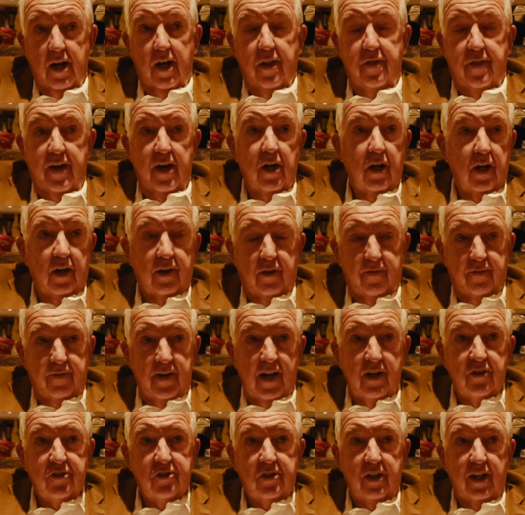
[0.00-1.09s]
they'll
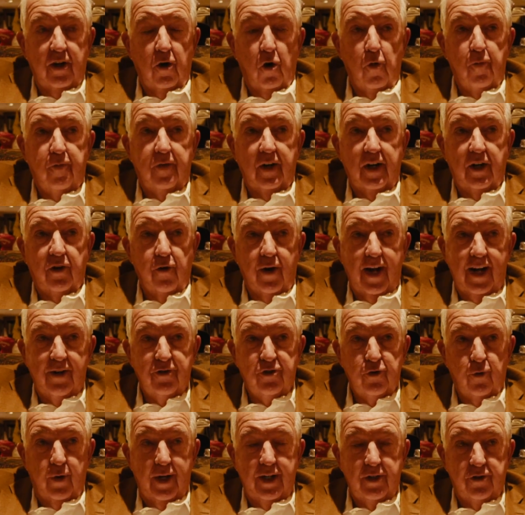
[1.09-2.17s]
eventually hopefully
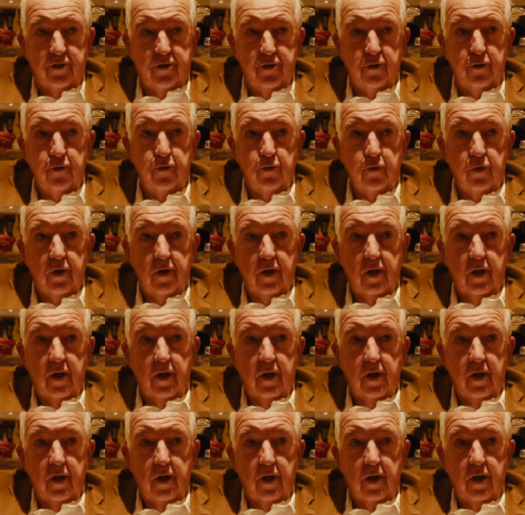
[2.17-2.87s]
graduate too.